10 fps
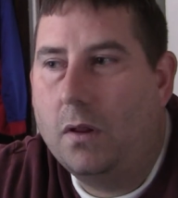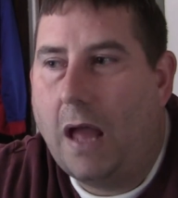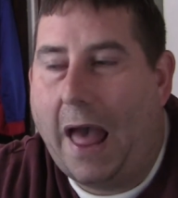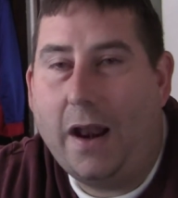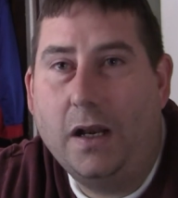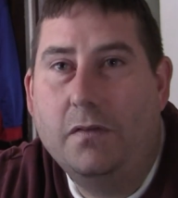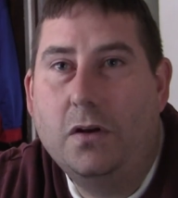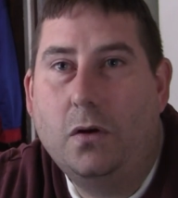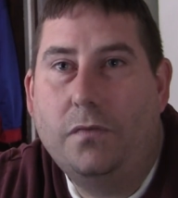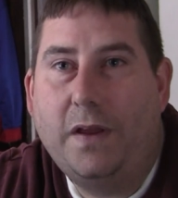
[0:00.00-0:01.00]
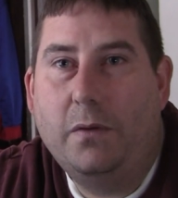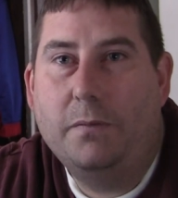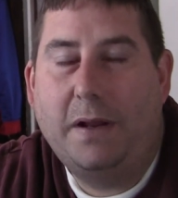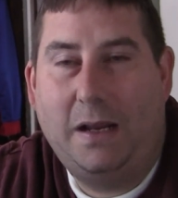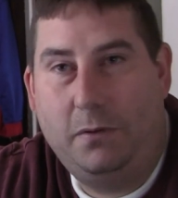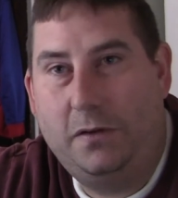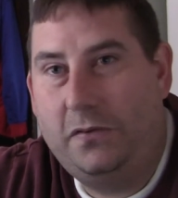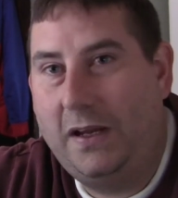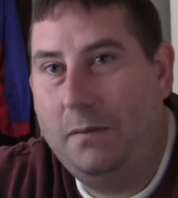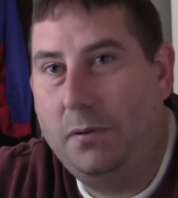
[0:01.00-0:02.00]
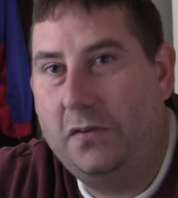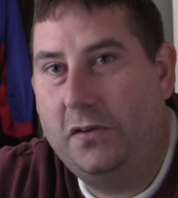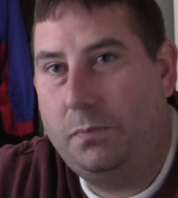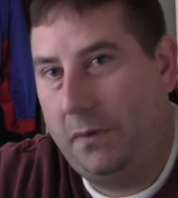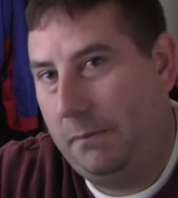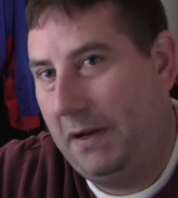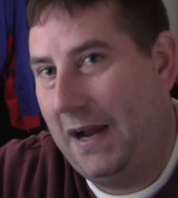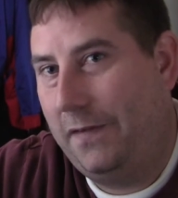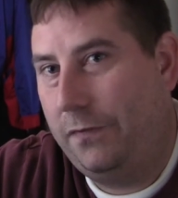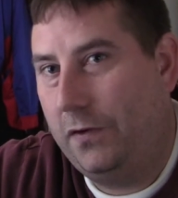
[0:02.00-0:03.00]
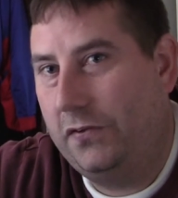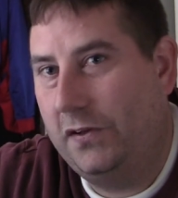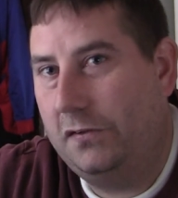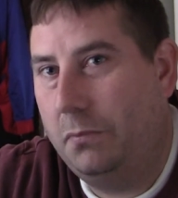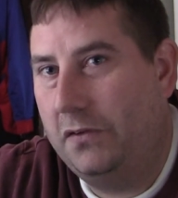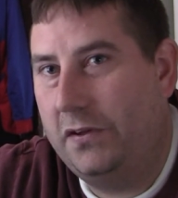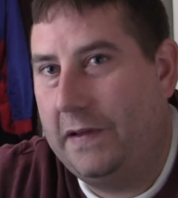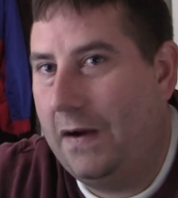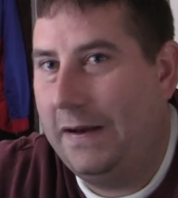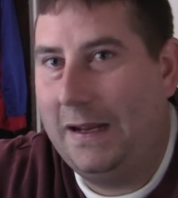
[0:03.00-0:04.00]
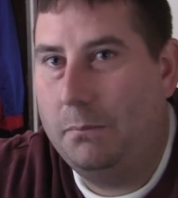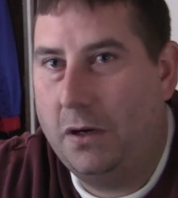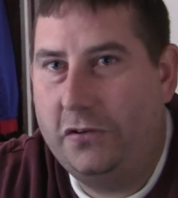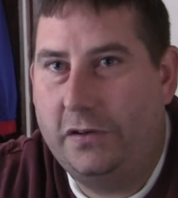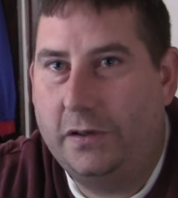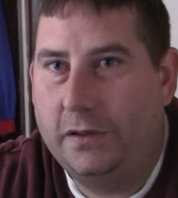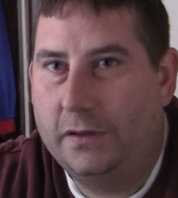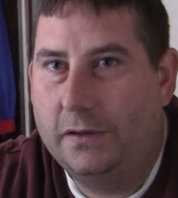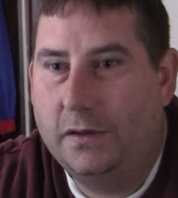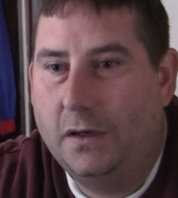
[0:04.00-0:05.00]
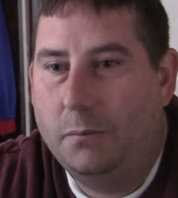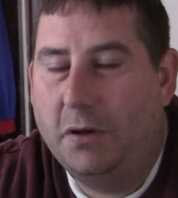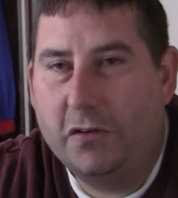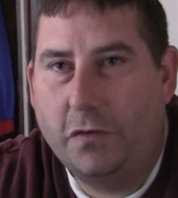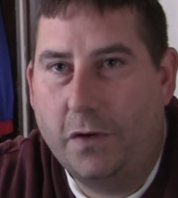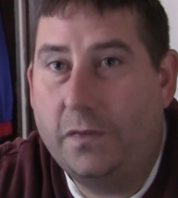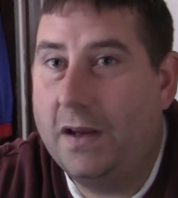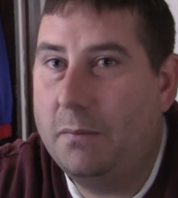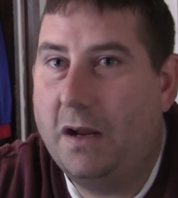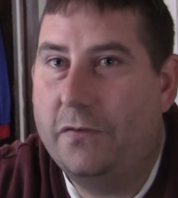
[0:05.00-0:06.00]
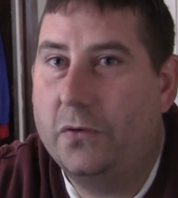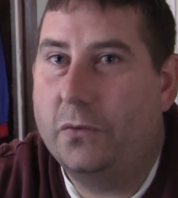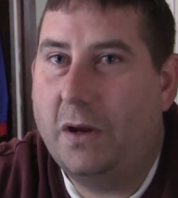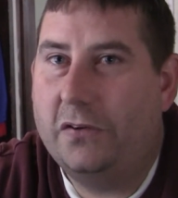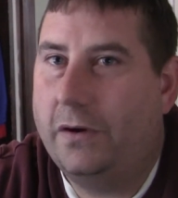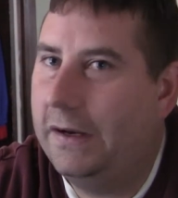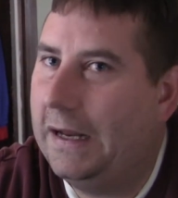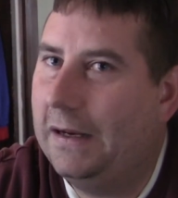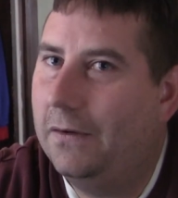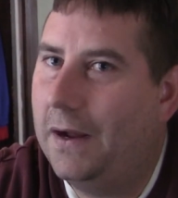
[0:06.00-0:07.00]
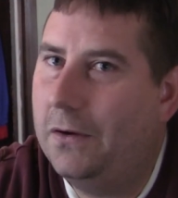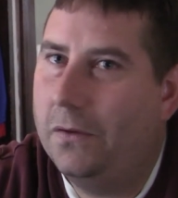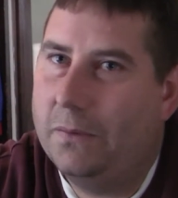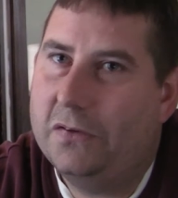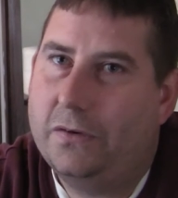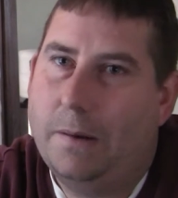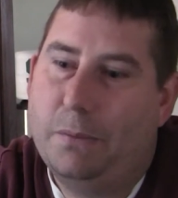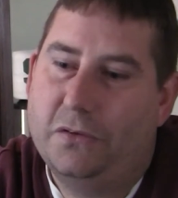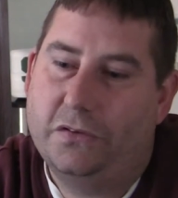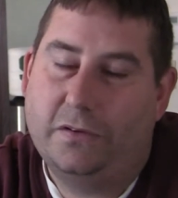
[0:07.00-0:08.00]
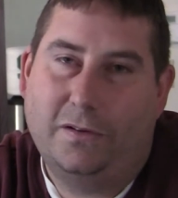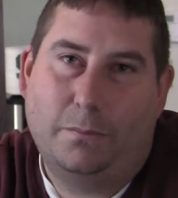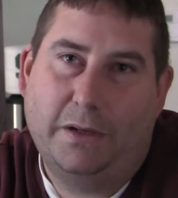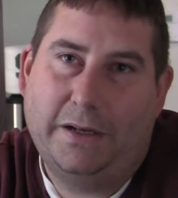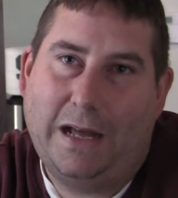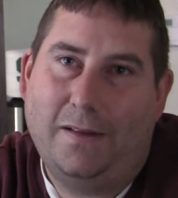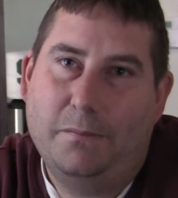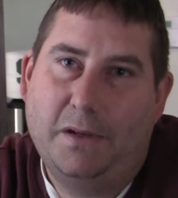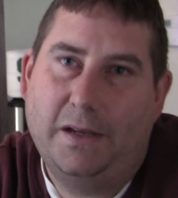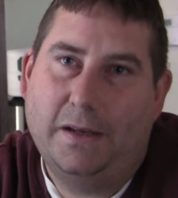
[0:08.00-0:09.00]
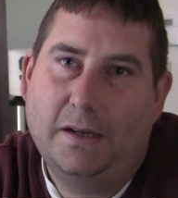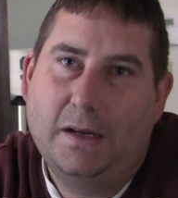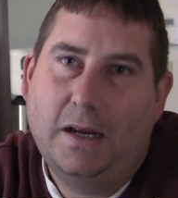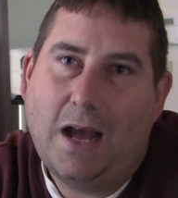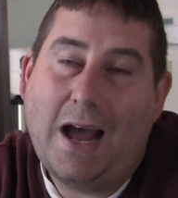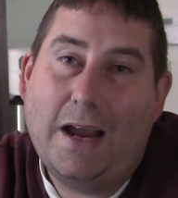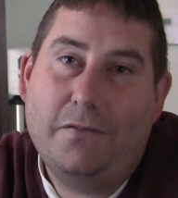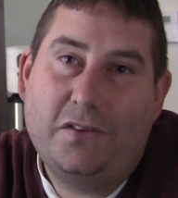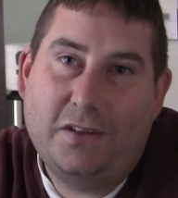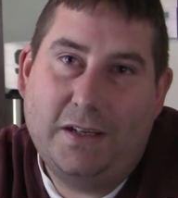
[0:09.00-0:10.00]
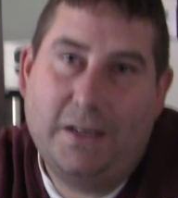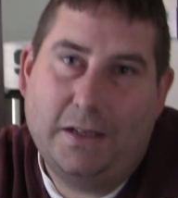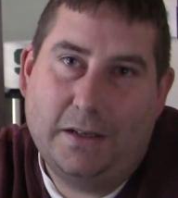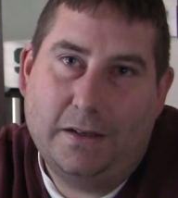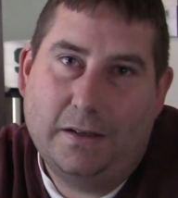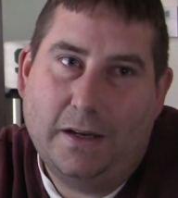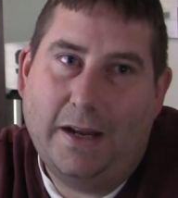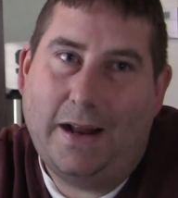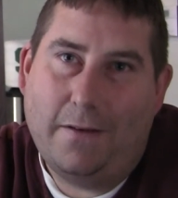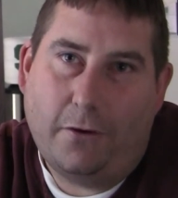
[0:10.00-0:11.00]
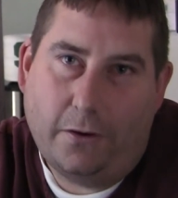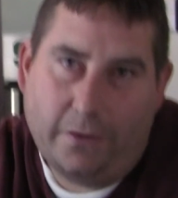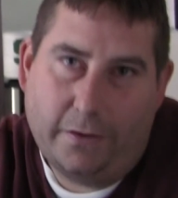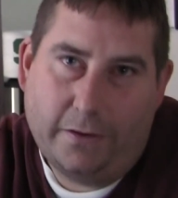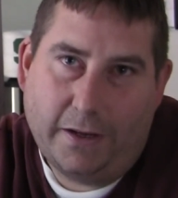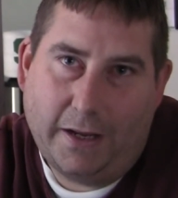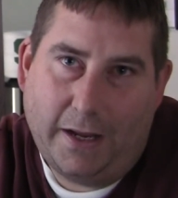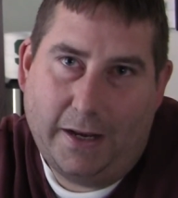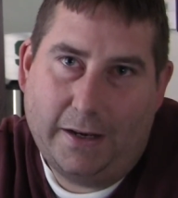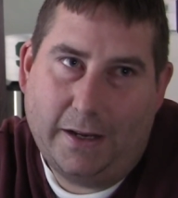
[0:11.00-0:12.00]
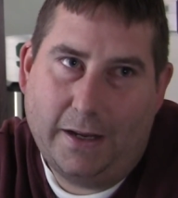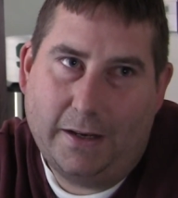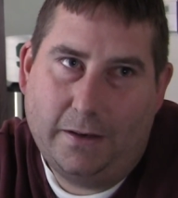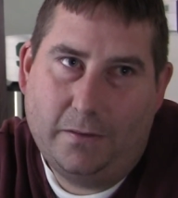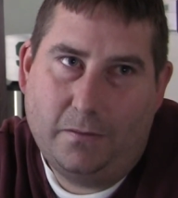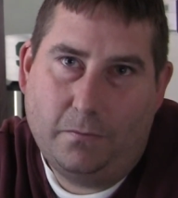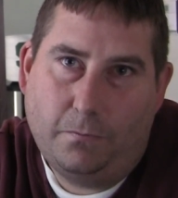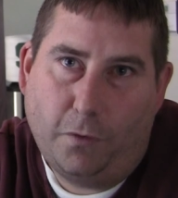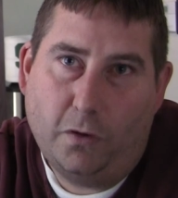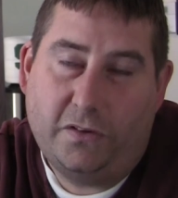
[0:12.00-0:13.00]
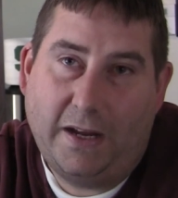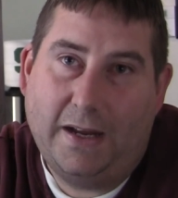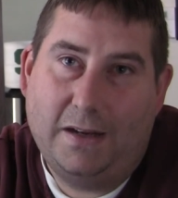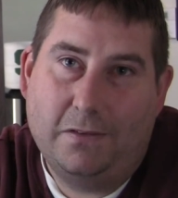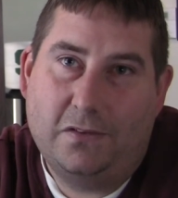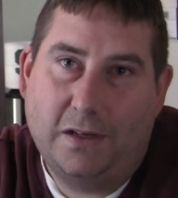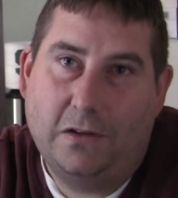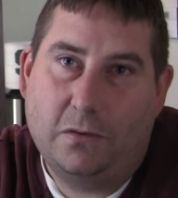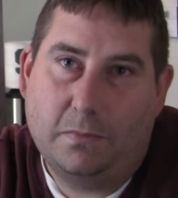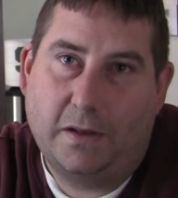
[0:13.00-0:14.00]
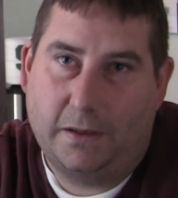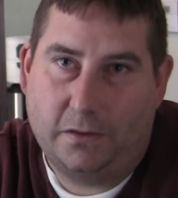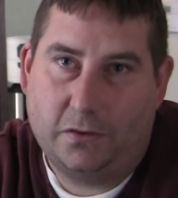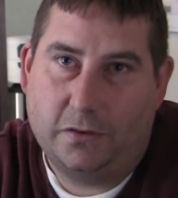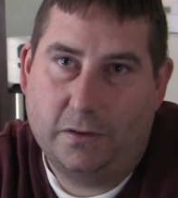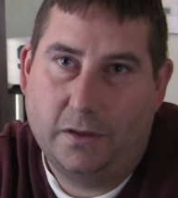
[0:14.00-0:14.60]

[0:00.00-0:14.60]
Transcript: I don't even know if they would have been able to stay in business beyond the first 6 months that they already had budgeted. Because think about it, if it was a restaurant, you know, I know the restaurant business a little bit, and I'll admit, I've seen, and I've heard, and firsthand even seen some things